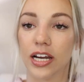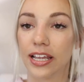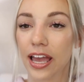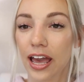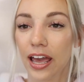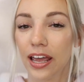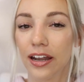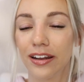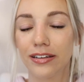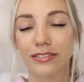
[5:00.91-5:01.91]

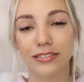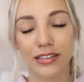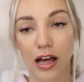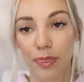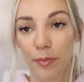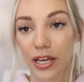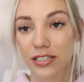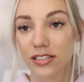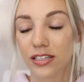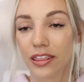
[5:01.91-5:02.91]
Again, not the
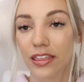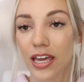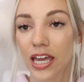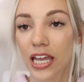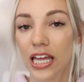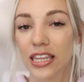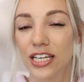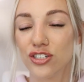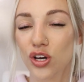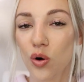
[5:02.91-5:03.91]
best thing.
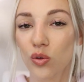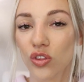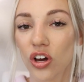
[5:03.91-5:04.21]
They don't